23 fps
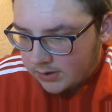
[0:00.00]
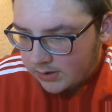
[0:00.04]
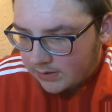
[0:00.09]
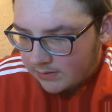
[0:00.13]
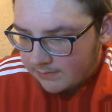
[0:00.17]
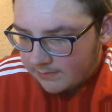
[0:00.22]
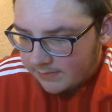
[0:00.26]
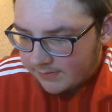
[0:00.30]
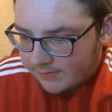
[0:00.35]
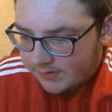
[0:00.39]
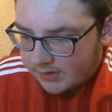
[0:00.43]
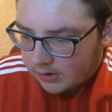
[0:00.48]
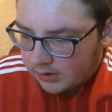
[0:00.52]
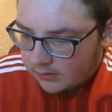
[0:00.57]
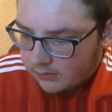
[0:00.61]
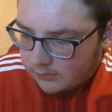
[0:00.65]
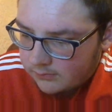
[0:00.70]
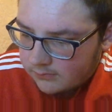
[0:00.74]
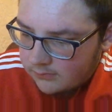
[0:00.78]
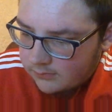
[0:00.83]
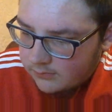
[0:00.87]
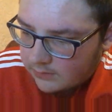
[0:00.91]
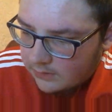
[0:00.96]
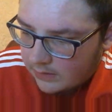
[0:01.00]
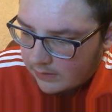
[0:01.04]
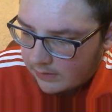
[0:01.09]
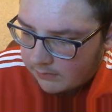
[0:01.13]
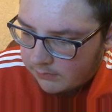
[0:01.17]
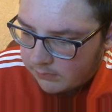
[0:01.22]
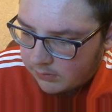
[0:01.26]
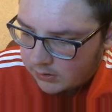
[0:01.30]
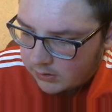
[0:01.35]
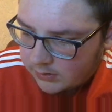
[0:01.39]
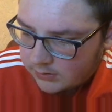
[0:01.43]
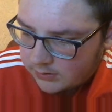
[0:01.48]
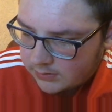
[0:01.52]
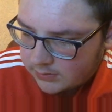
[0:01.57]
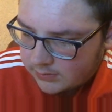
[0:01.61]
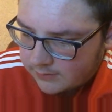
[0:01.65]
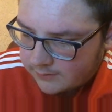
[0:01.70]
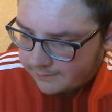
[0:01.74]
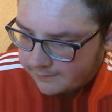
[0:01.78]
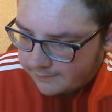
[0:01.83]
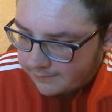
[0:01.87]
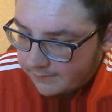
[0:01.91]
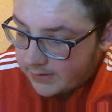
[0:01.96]
We've got
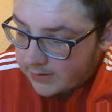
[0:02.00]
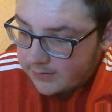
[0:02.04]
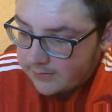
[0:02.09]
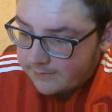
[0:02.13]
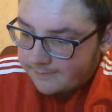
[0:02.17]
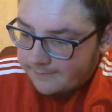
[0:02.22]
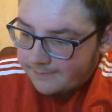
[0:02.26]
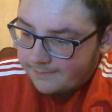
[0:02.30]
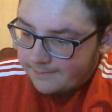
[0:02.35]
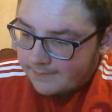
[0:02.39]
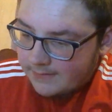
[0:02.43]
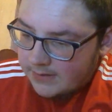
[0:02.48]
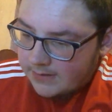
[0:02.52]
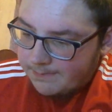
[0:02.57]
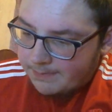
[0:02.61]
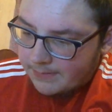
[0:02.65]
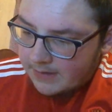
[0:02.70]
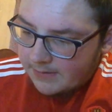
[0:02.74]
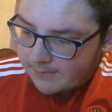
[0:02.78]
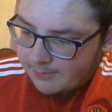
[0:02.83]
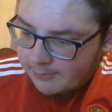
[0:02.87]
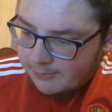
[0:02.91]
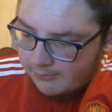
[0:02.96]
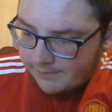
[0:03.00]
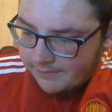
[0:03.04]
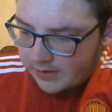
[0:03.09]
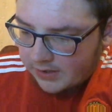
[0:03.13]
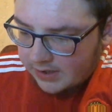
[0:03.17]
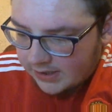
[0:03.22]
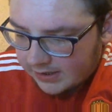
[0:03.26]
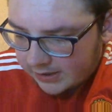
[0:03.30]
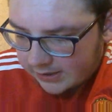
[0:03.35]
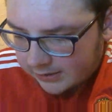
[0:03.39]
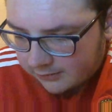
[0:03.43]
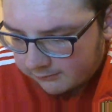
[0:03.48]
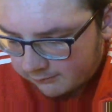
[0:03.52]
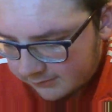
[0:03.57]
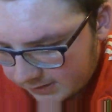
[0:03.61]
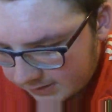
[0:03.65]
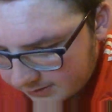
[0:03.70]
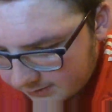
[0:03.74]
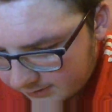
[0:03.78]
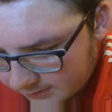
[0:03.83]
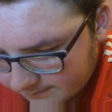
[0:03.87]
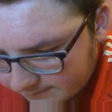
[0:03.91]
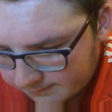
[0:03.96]
three people with United
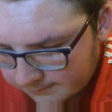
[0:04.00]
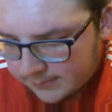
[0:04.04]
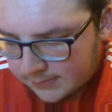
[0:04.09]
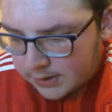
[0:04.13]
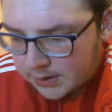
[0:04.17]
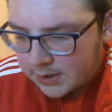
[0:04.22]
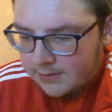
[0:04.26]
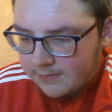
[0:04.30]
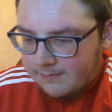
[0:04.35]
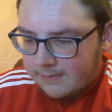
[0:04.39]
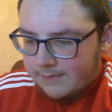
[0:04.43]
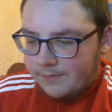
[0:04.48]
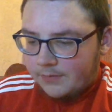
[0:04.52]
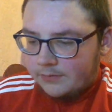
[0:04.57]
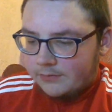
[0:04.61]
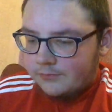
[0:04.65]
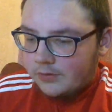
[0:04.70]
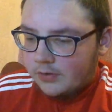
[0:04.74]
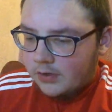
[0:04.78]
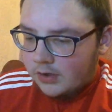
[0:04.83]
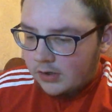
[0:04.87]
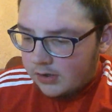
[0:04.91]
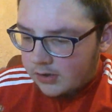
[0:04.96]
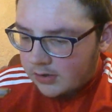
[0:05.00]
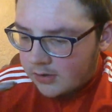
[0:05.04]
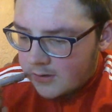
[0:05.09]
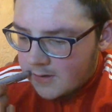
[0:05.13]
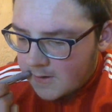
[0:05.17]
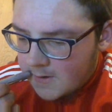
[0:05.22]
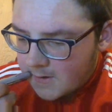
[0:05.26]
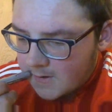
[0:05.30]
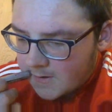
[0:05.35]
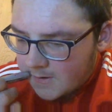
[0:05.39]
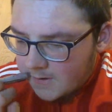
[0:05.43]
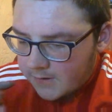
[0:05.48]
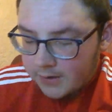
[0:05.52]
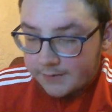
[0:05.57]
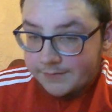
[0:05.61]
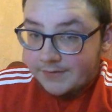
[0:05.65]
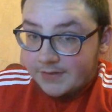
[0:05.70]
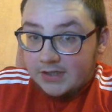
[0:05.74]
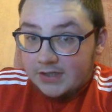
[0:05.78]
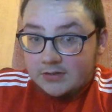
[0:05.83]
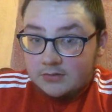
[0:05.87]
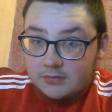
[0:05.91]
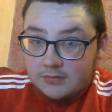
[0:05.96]
win, me with a draw.
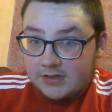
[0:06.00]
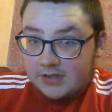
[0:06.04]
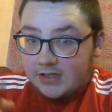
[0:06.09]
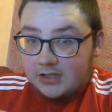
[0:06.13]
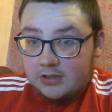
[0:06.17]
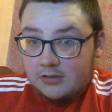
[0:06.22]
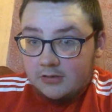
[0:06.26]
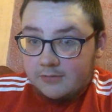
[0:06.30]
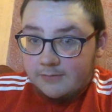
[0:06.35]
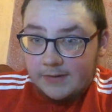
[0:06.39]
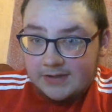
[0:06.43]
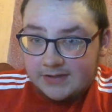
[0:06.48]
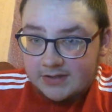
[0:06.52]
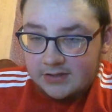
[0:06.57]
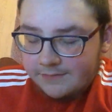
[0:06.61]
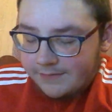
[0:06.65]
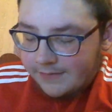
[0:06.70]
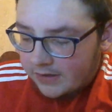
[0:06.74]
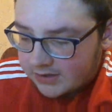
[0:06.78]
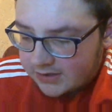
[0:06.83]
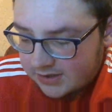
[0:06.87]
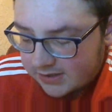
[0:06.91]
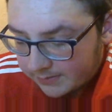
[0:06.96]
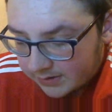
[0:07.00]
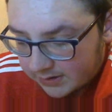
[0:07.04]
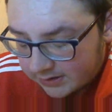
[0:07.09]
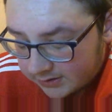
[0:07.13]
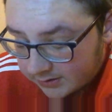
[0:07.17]
Obviously I don't include myself actually, but I